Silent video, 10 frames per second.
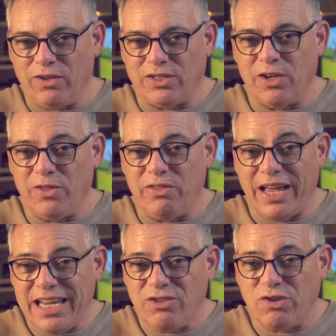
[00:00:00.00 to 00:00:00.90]
so that
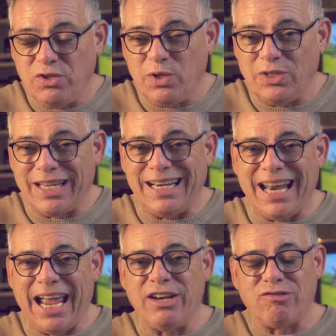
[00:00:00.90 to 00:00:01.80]
they introduced a
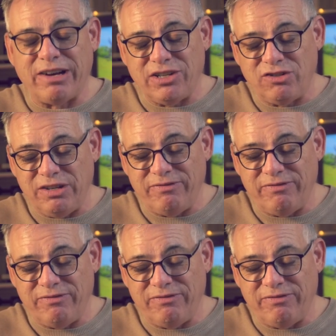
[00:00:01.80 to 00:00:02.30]
land registry